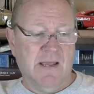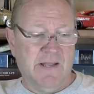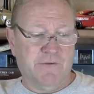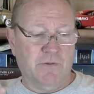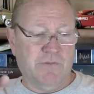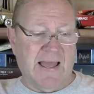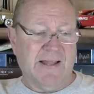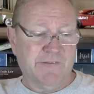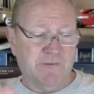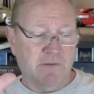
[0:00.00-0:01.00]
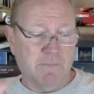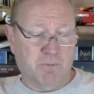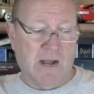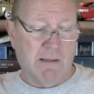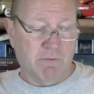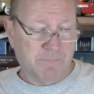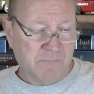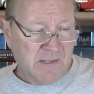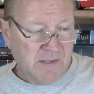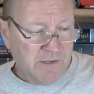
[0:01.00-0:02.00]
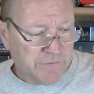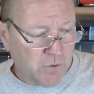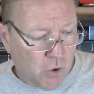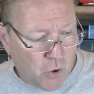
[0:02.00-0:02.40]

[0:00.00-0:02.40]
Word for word: And so that's the problem. So